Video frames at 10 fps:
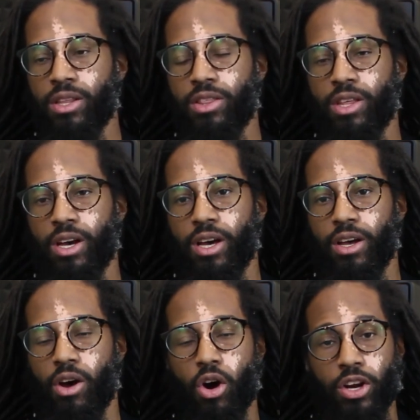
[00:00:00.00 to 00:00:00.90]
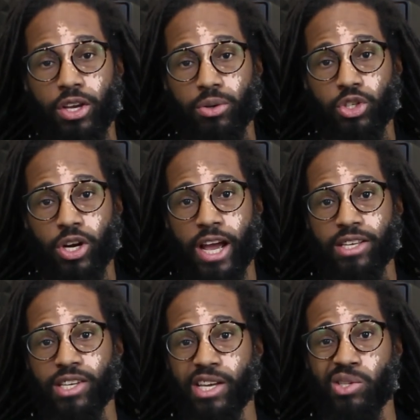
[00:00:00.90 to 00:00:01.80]
the audio
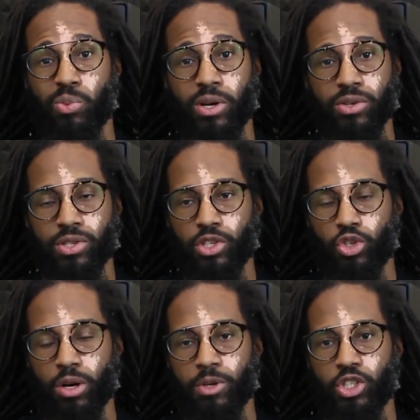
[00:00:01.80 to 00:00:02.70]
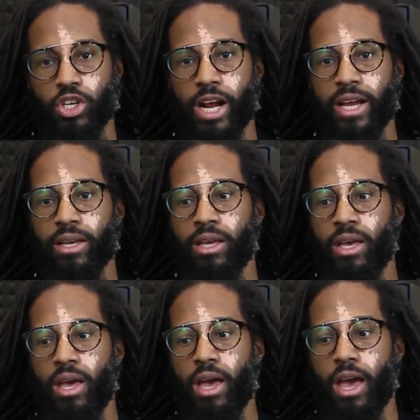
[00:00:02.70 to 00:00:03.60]
tracks, as well as the drummer track.
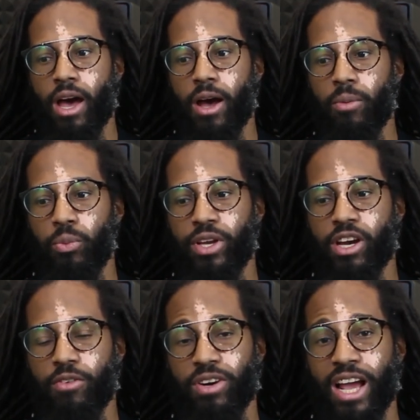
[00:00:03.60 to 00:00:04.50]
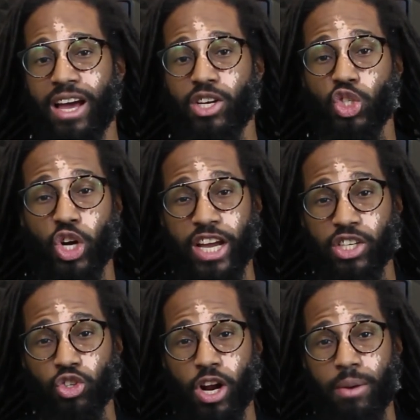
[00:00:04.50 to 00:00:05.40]
We covered how to drag
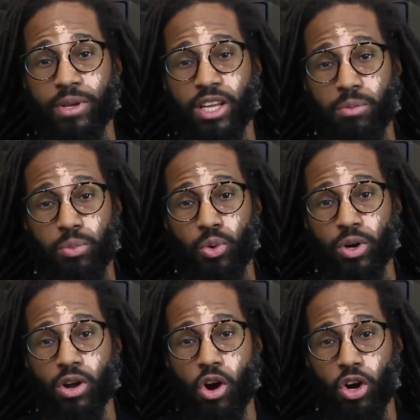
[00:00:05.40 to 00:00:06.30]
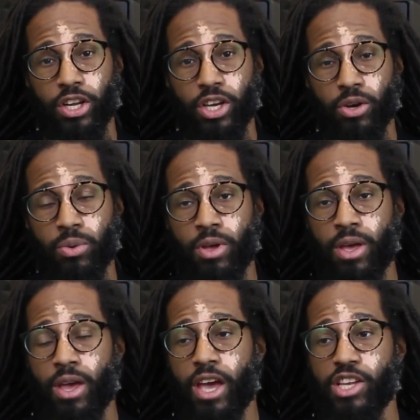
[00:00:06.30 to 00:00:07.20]
and drop and import audio,
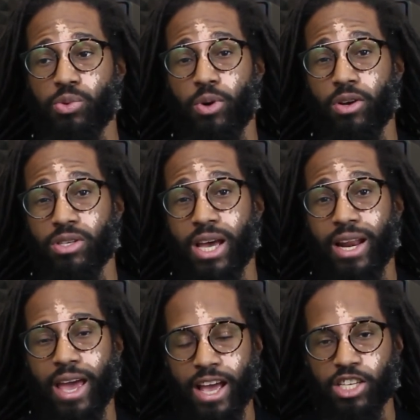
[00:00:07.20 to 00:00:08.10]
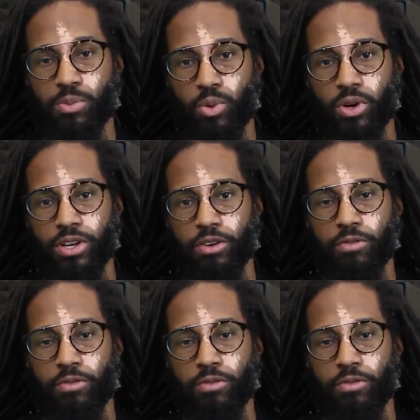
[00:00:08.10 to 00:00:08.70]
as well as how to export your